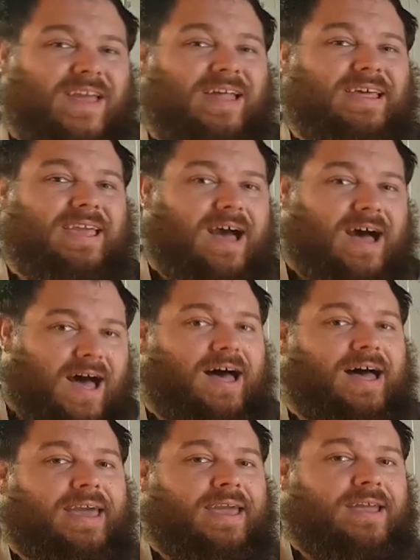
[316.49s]
fairly
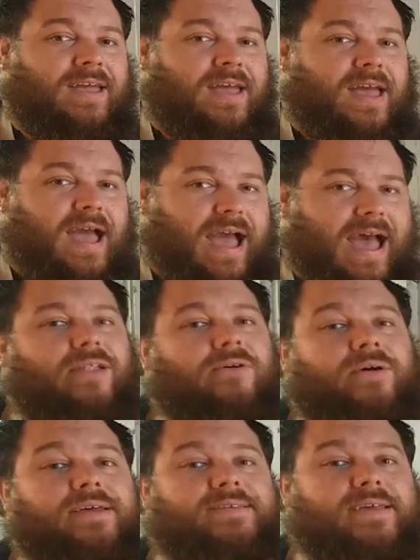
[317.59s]
high
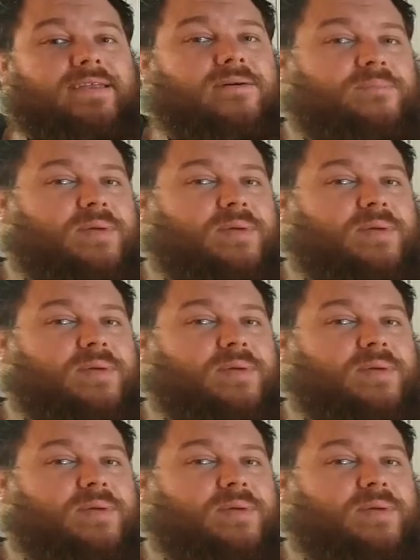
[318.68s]
alloys in